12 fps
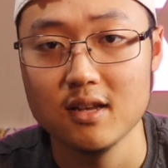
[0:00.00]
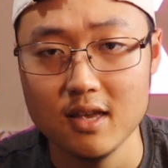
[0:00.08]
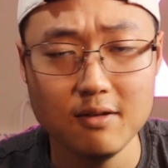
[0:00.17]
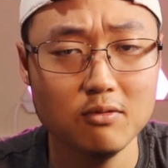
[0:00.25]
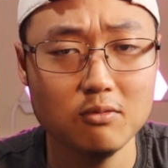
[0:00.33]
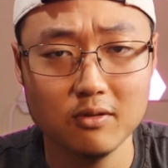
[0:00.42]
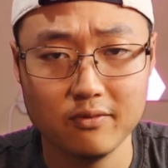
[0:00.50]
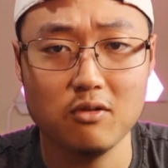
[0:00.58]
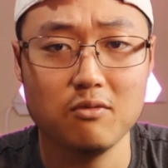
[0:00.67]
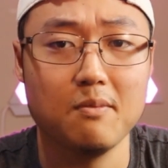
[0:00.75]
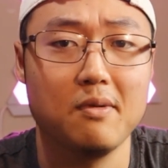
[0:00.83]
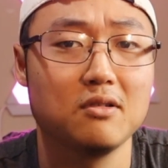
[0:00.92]
Even with
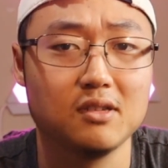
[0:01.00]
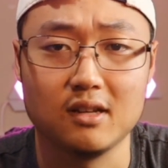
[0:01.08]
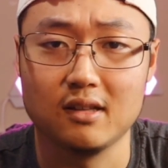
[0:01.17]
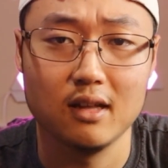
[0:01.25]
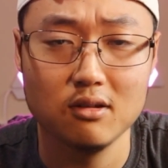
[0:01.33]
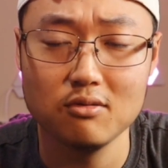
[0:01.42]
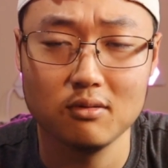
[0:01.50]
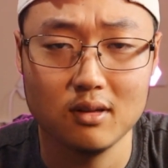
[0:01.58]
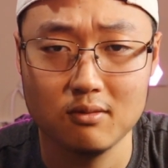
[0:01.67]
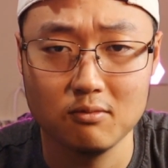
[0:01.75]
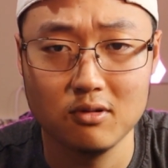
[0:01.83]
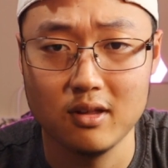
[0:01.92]
armor piercing, they don't
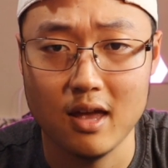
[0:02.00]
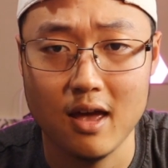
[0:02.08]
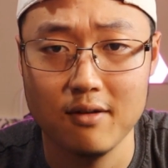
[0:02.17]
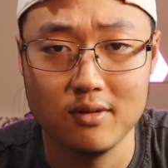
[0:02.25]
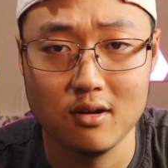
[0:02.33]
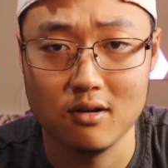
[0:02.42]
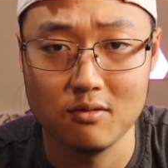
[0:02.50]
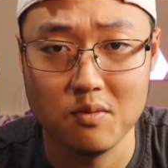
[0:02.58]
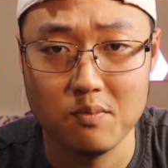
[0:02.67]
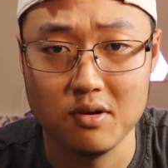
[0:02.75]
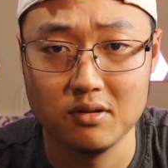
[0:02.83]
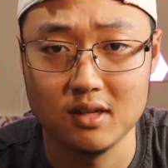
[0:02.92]
really have any armor
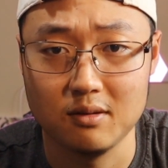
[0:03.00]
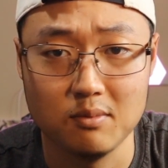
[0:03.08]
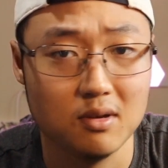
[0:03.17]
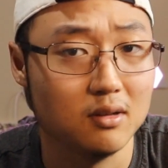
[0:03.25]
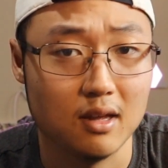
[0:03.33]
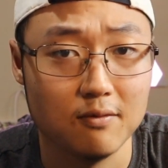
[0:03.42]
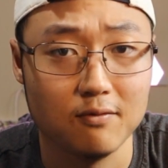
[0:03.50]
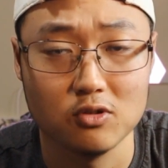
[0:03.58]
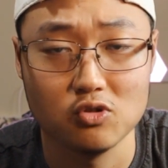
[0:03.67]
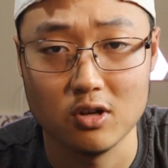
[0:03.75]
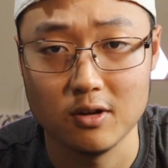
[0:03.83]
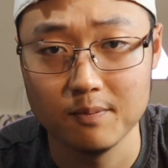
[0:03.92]
piercing melee
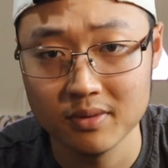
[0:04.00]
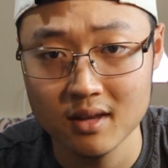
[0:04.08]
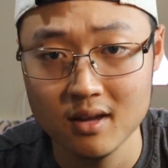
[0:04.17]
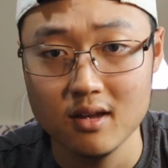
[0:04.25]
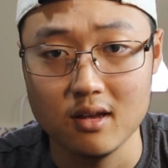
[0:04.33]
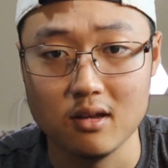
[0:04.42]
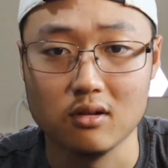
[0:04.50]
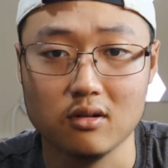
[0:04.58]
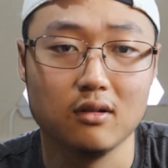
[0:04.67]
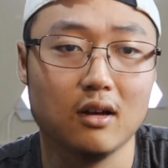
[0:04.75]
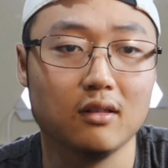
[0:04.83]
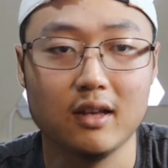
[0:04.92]
infantry. You
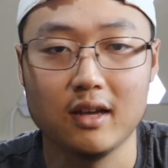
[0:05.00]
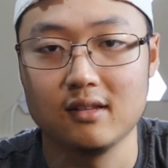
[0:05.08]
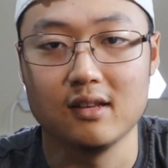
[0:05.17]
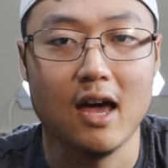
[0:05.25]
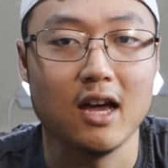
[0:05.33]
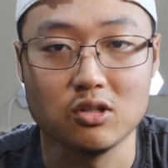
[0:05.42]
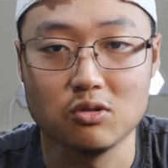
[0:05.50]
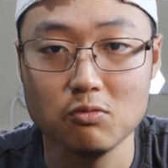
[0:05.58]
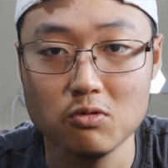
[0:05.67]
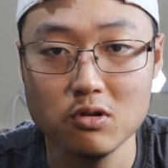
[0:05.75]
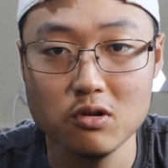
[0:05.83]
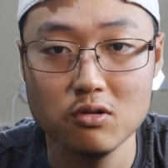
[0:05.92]
know, unlike the Axe
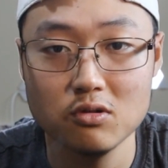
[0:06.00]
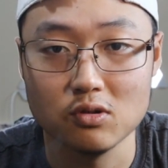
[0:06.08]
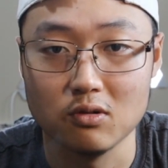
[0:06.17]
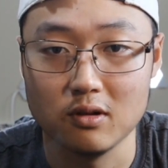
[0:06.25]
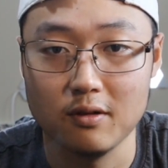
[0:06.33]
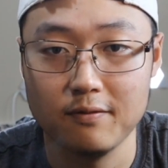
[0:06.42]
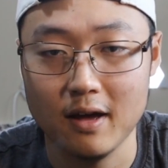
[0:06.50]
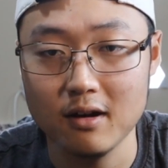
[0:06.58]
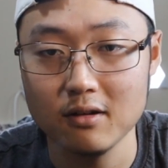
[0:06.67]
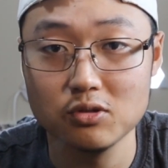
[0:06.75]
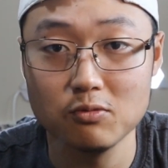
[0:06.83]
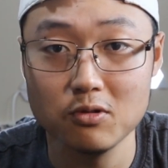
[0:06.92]
Warriors or the
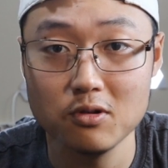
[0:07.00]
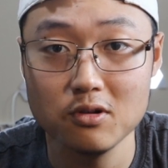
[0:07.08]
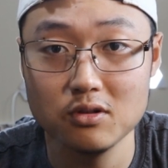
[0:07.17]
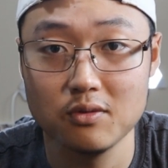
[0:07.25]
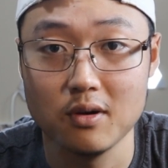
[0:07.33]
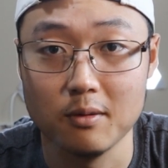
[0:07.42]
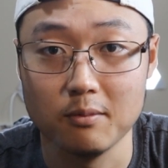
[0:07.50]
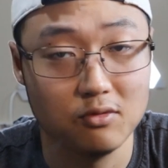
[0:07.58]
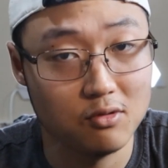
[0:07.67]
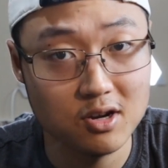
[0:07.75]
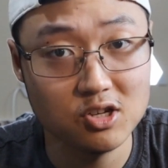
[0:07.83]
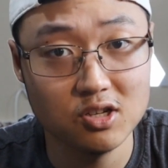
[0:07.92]
Falx Warriors from
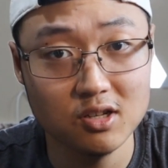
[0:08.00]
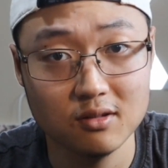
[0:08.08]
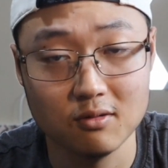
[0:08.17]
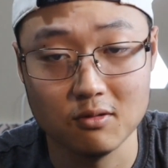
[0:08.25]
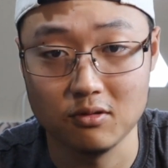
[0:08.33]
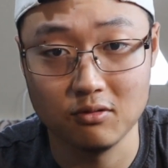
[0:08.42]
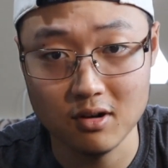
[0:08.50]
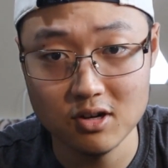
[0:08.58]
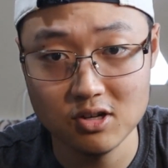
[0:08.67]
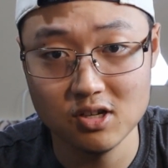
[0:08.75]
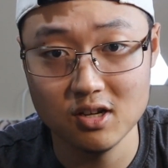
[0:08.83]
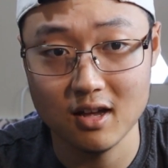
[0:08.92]

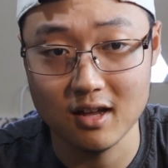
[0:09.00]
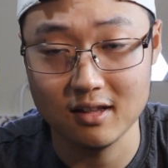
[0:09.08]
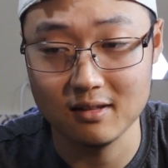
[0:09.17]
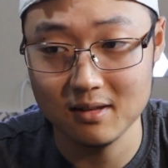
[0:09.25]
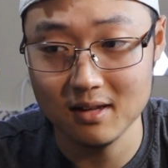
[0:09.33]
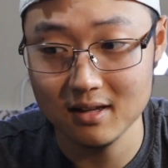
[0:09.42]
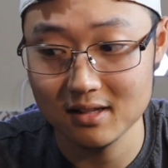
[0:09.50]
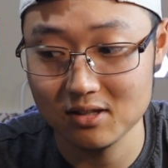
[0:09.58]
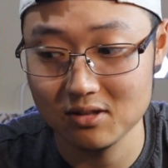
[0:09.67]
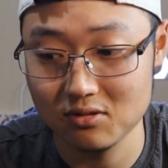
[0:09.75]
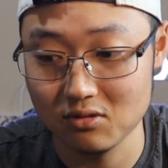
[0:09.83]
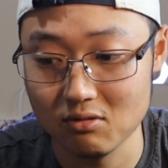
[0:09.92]
Thracia, I think
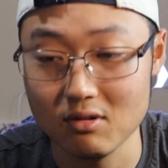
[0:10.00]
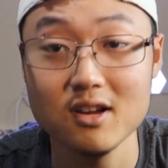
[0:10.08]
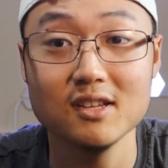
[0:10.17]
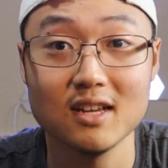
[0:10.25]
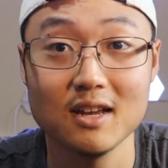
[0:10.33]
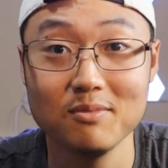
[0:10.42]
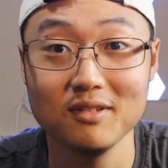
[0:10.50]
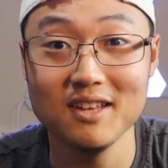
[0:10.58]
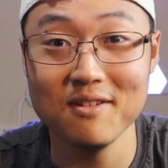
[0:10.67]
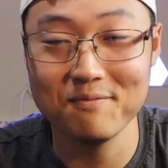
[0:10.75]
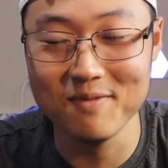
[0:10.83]
it's Thrace, I believe.